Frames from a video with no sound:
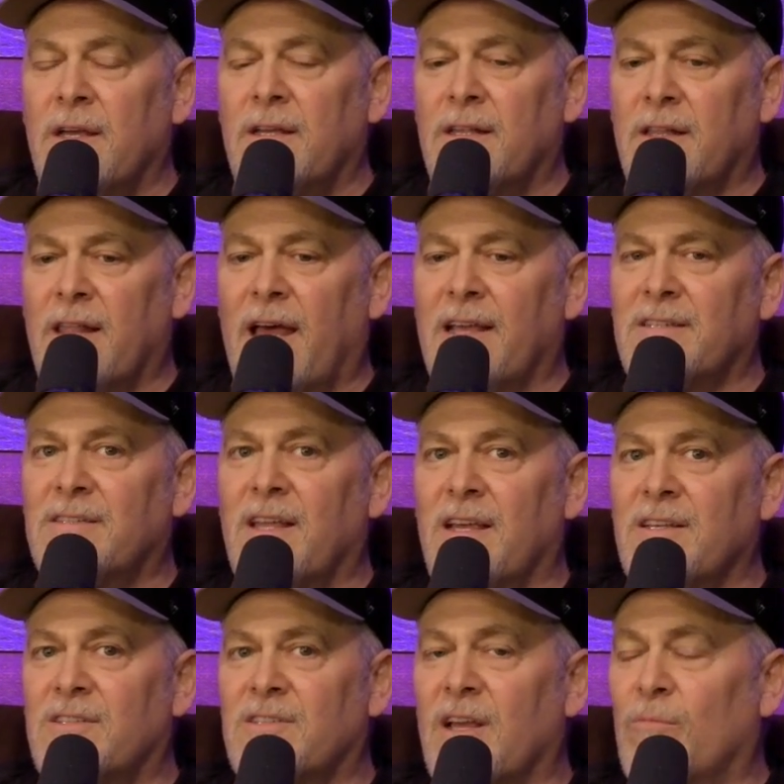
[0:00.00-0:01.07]
in the last
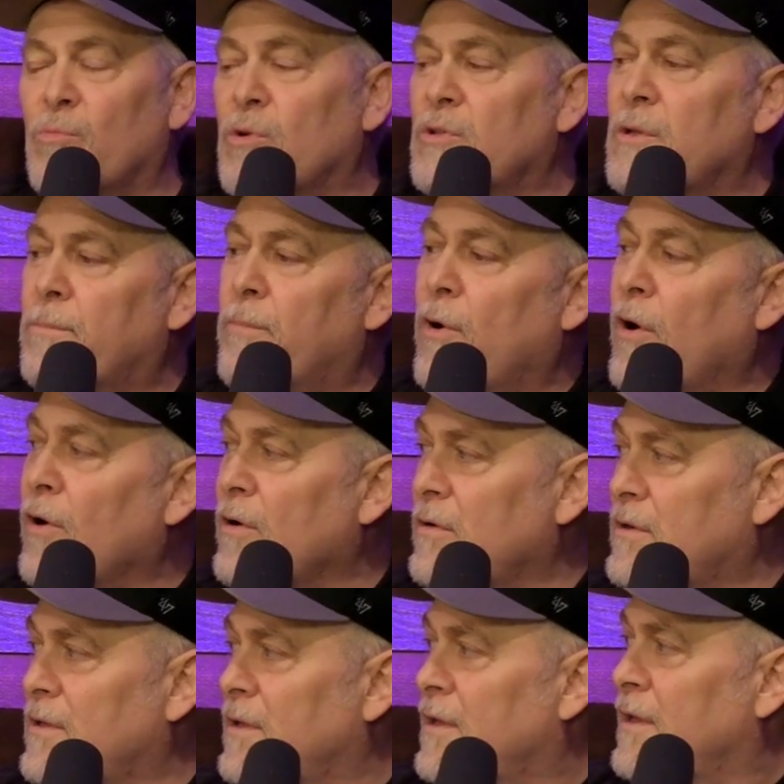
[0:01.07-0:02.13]
days some will
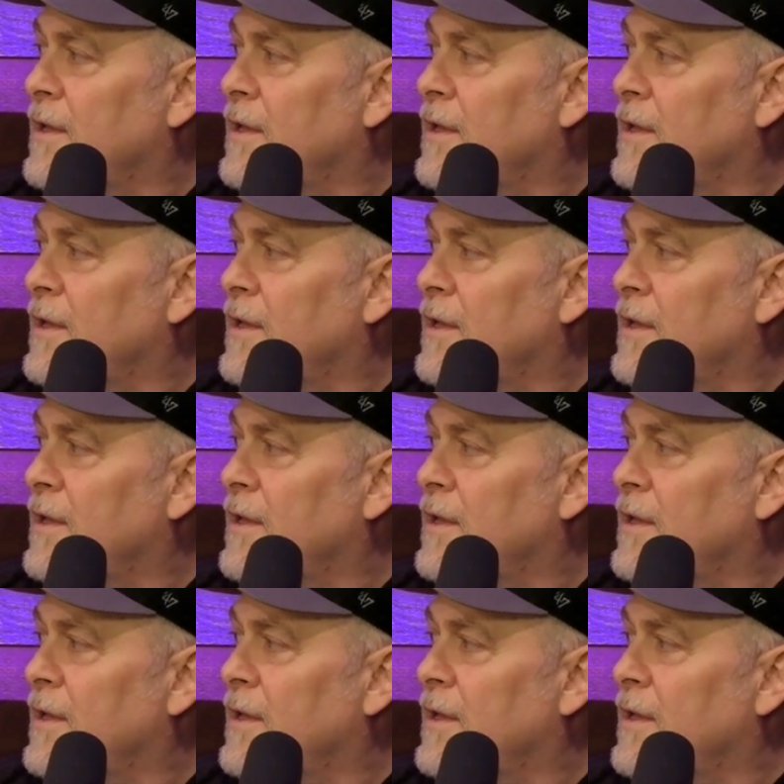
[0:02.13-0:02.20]
depart